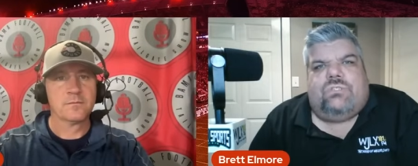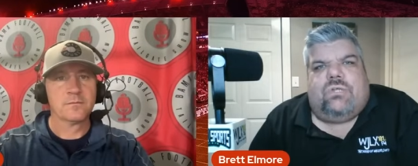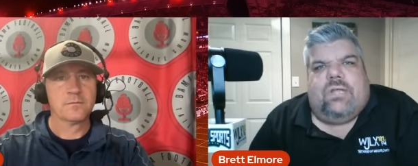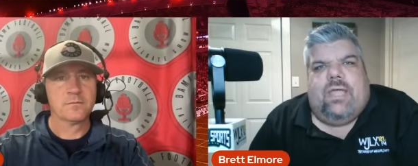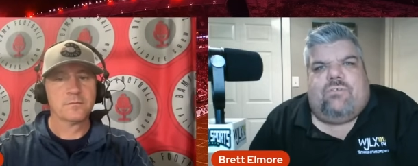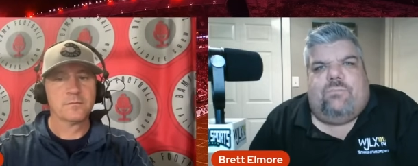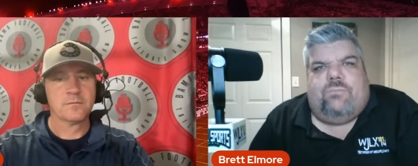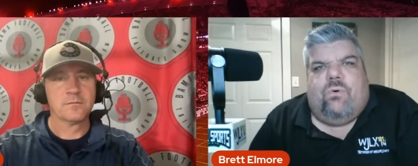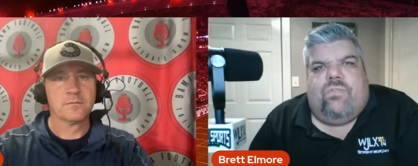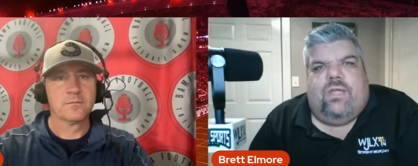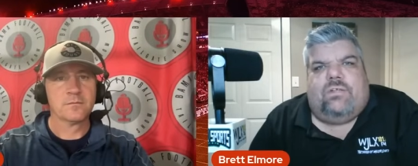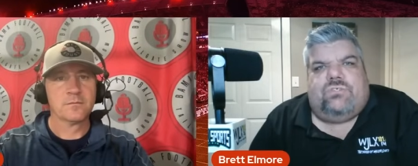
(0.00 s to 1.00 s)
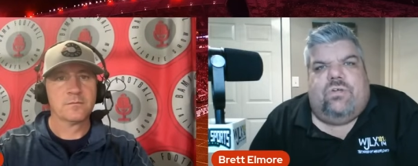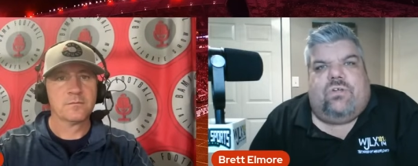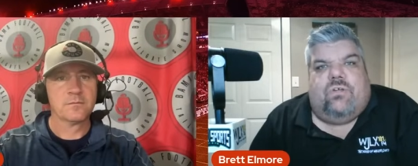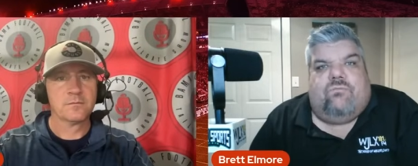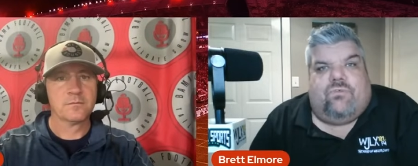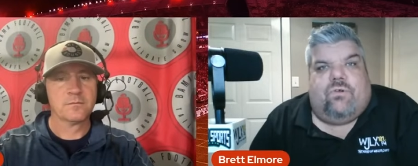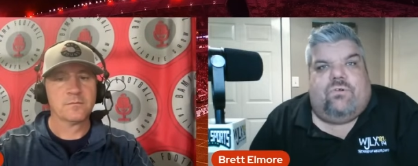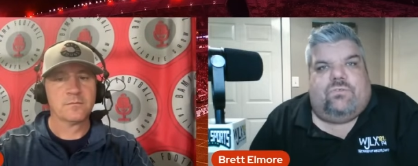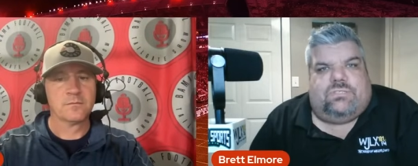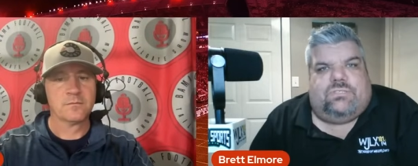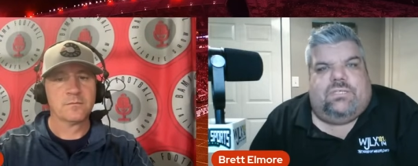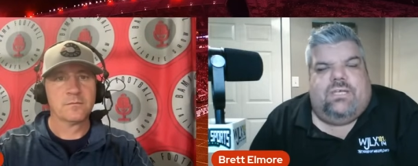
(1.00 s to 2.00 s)
Speaker 1: going to have to pull that trigger
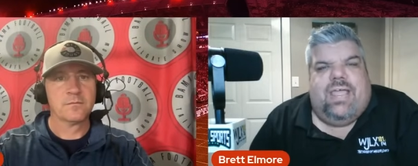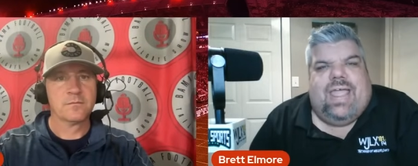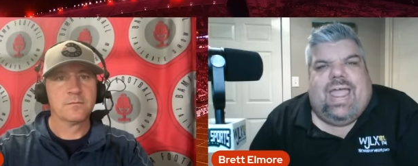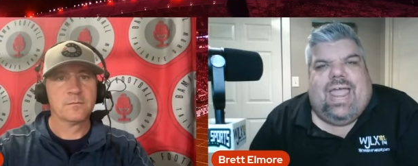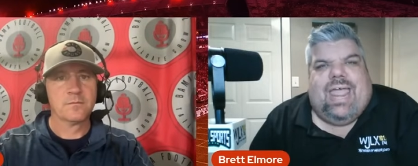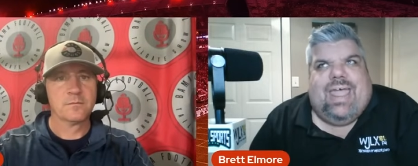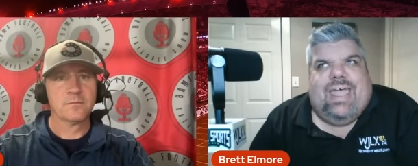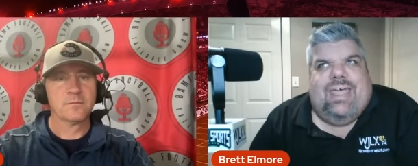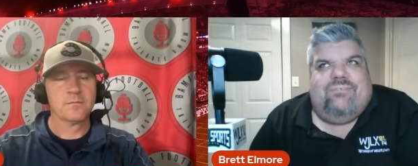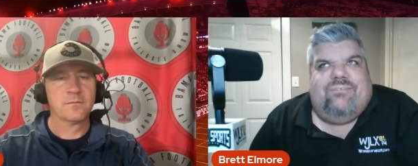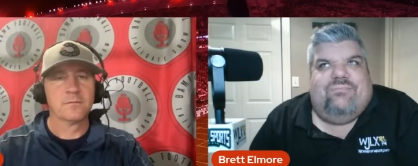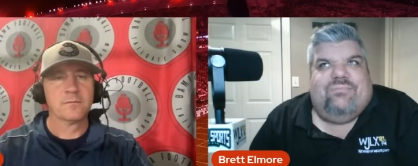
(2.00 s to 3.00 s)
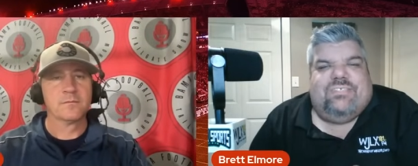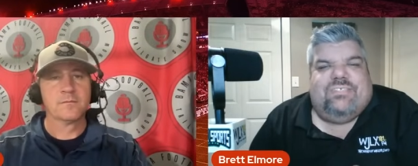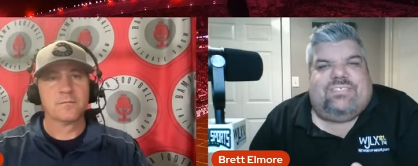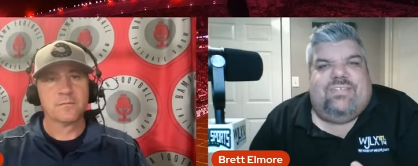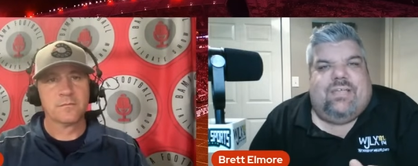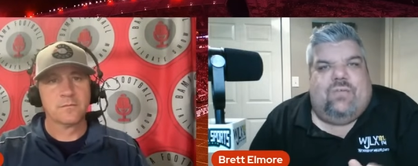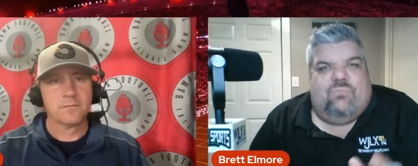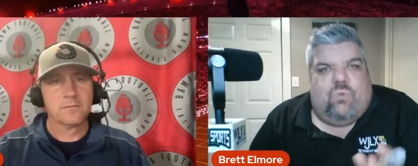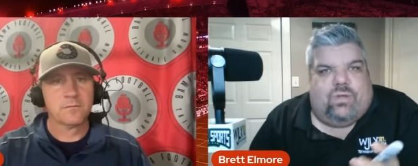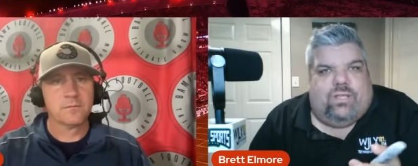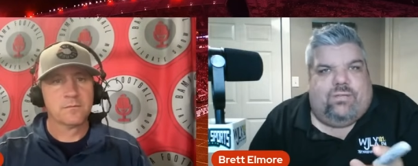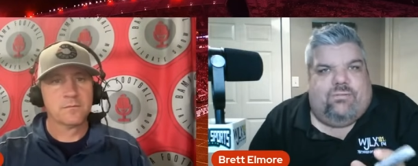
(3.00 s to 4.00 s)
first and send that
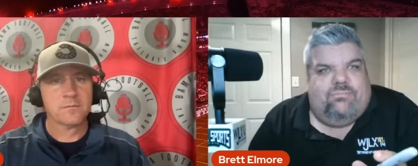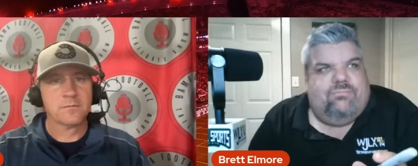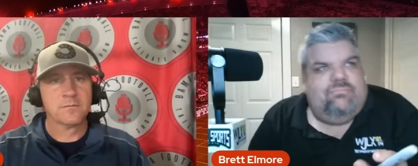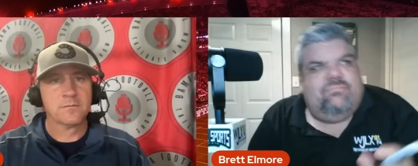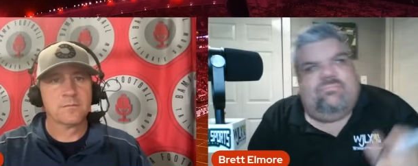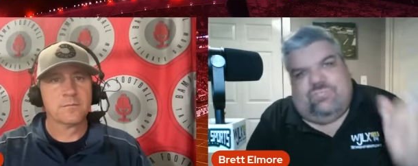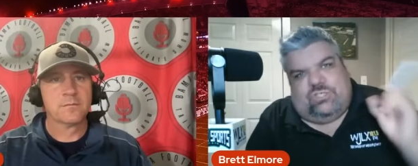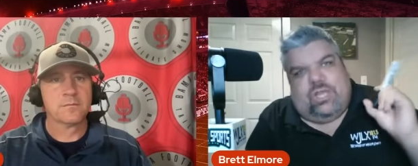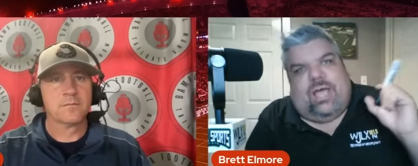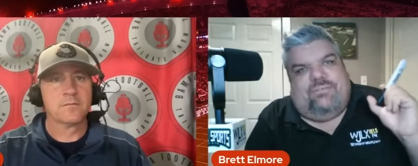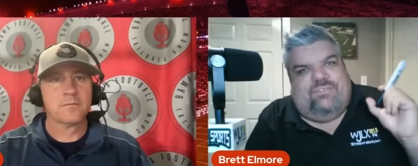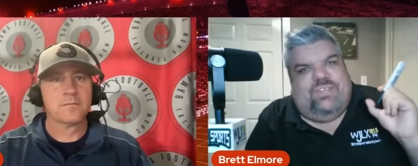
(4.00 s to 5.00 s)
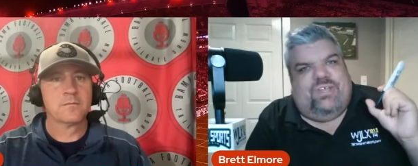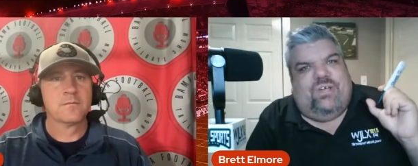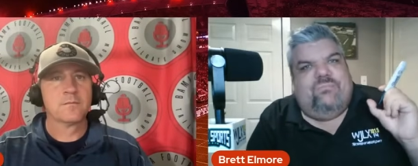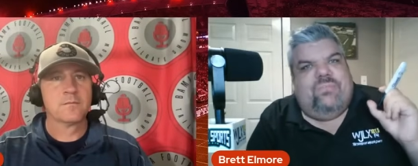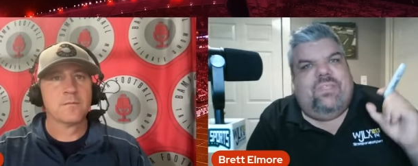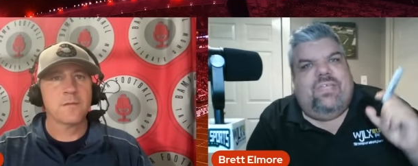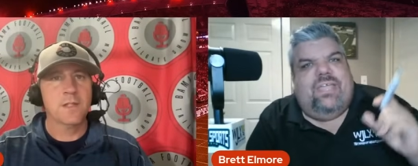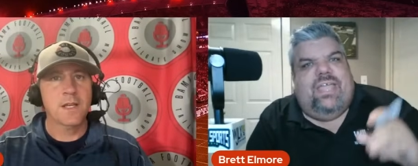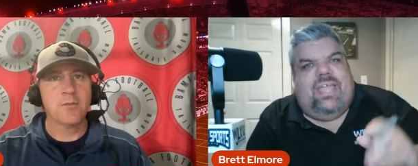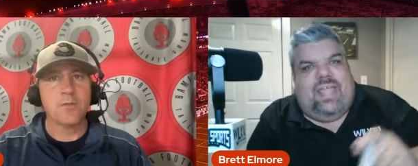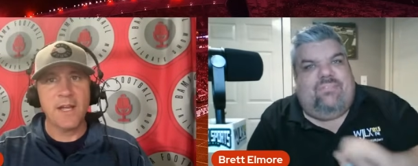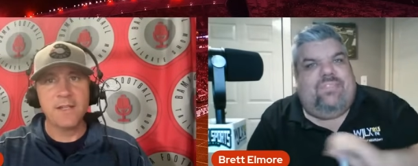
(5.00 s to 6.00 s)
warning shot, you know?
Speaker 2: Yeah,
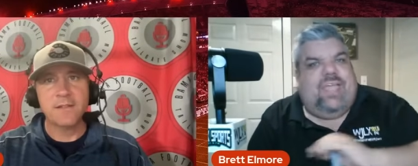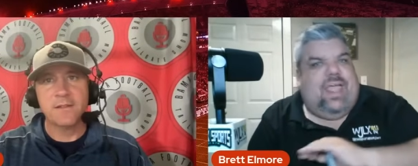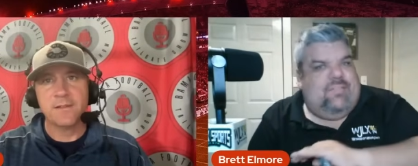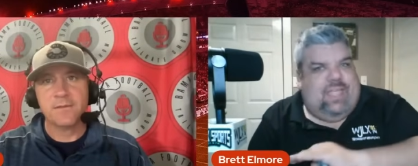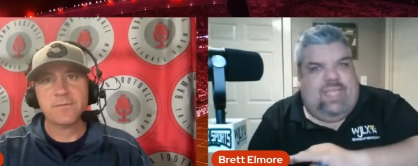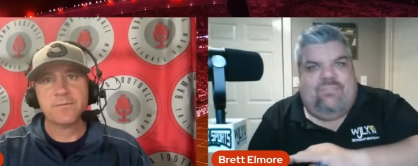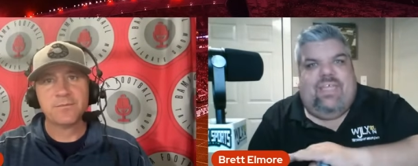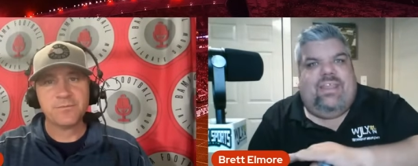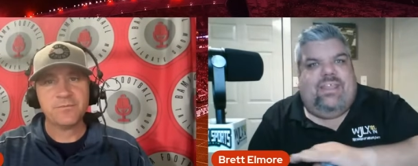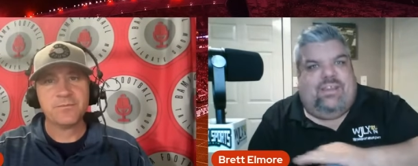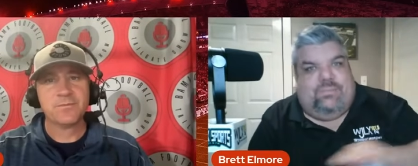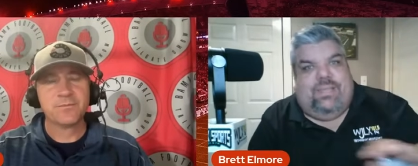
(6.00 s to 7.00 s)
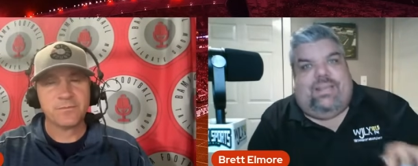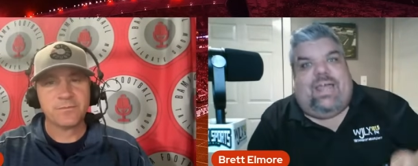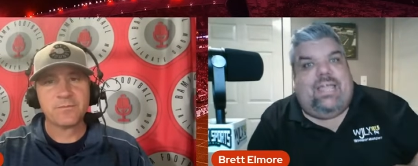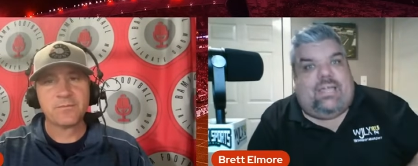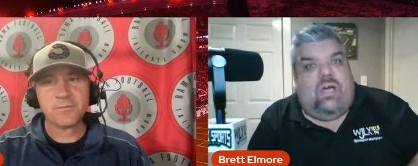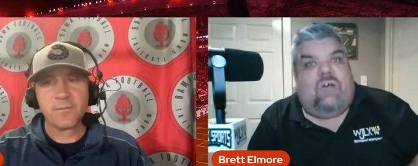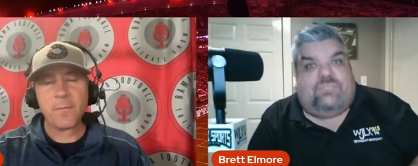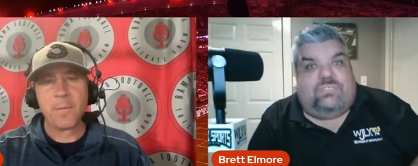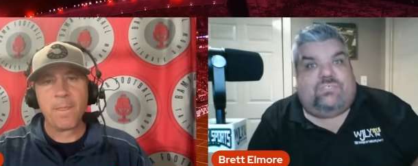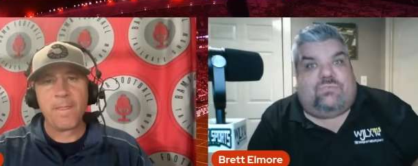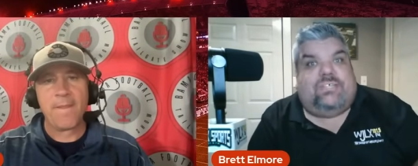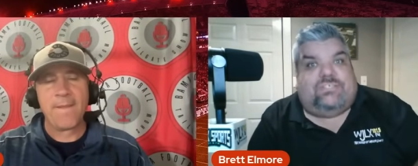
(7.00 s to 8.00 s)
Speaker 1: right. And then it'll be like off to the
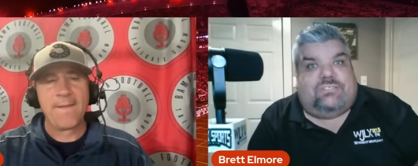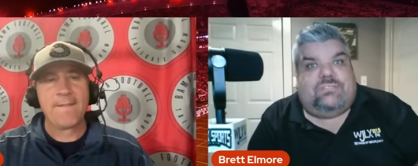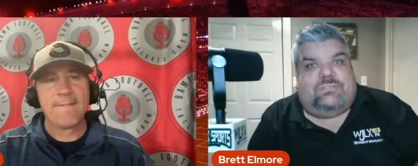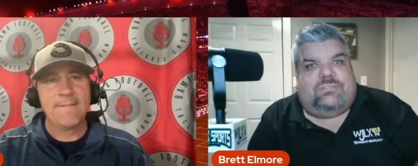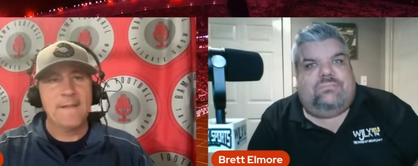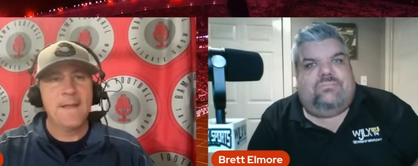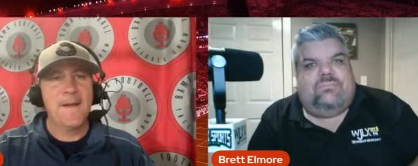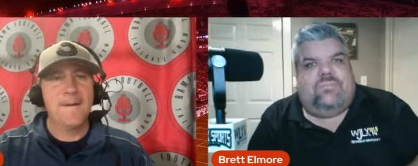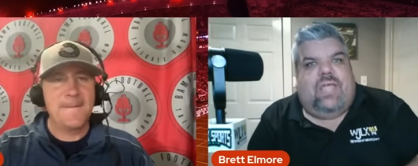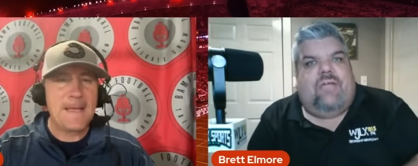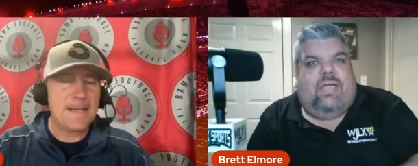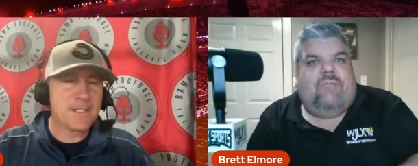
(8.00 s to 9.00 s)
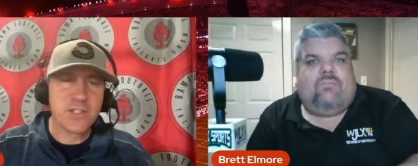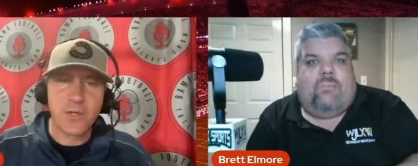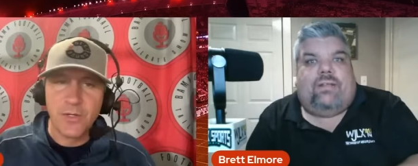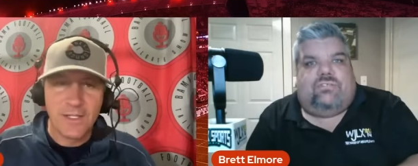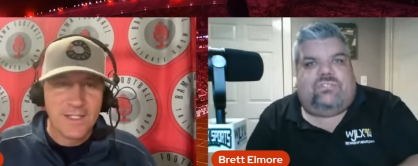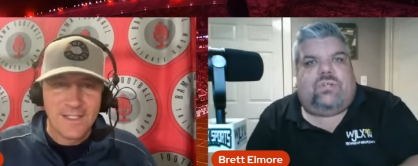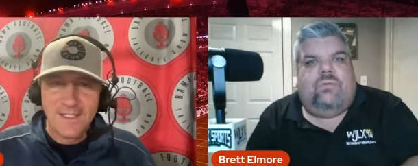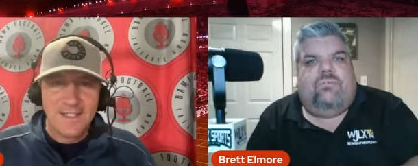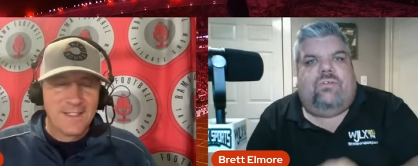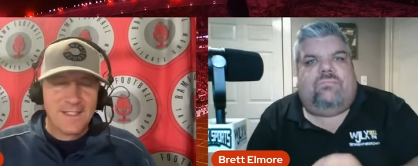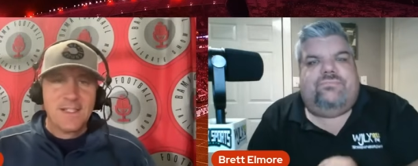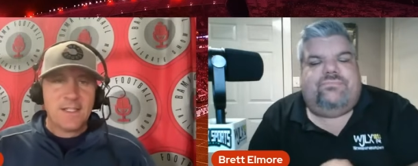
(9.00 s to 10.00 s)
races.
Speaker 2: Yeah. So,
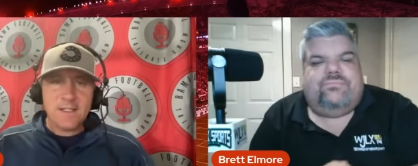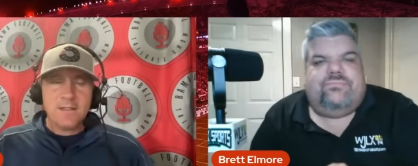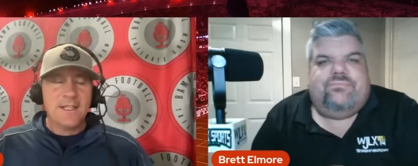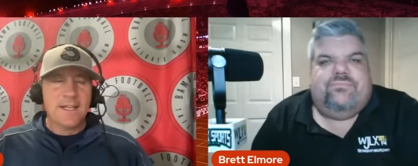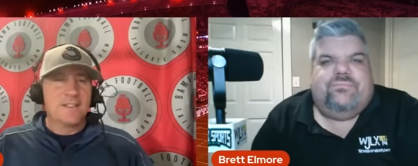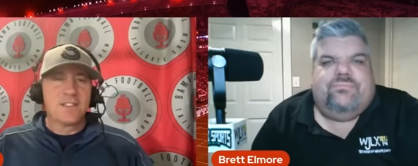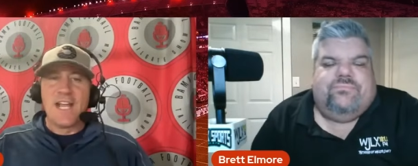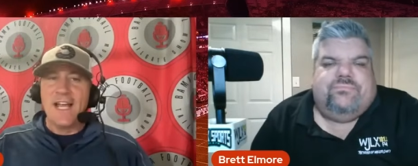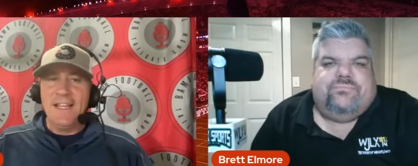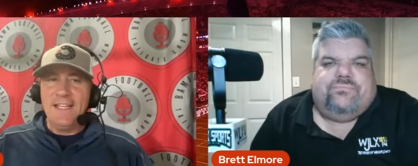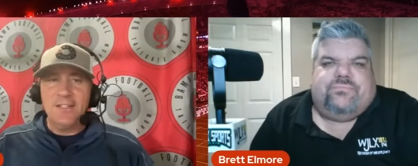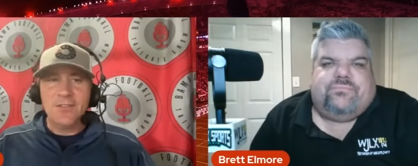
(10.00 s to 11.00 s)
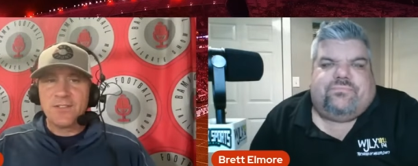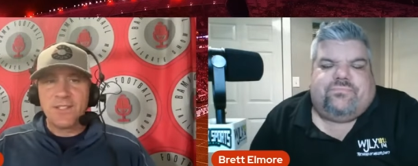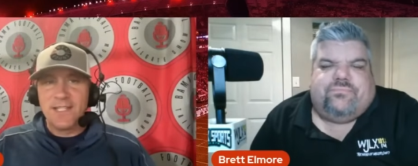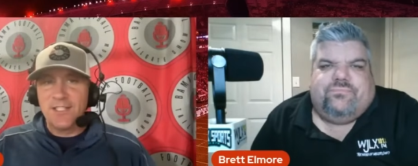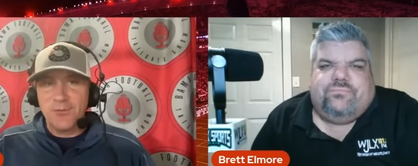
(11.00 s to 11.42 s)
yeah, it's not like they're sitting